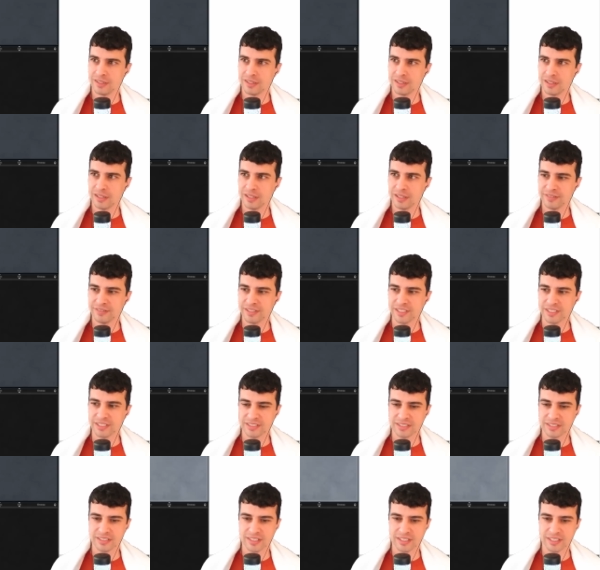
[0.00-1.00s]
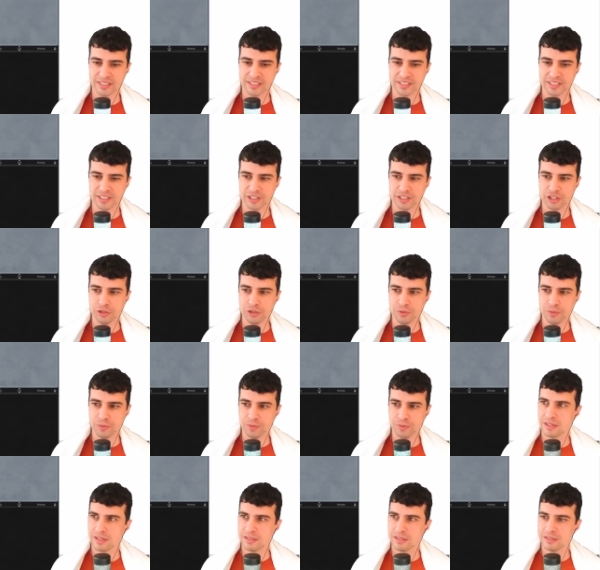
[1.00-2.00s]
Lava Dart targeting you.
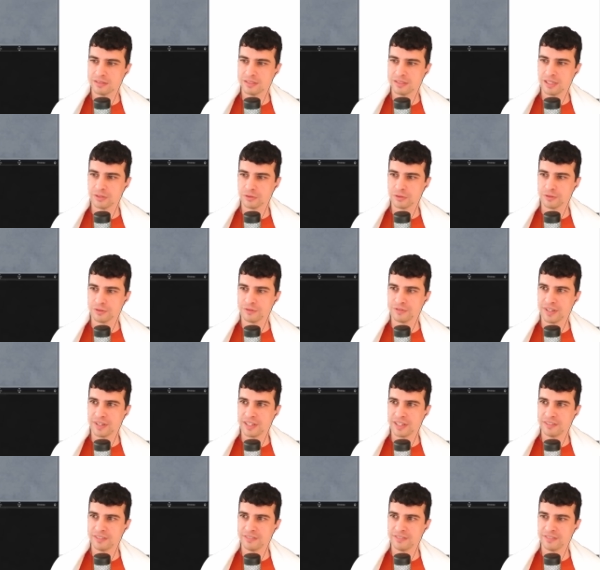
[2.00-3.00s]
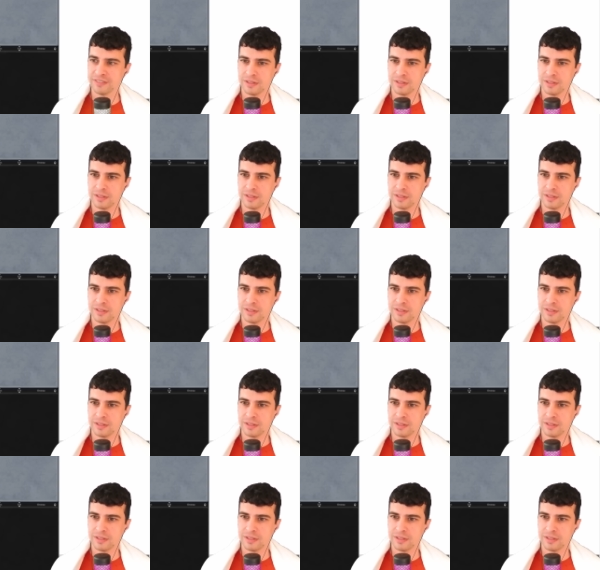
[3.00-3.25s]
Down to 5.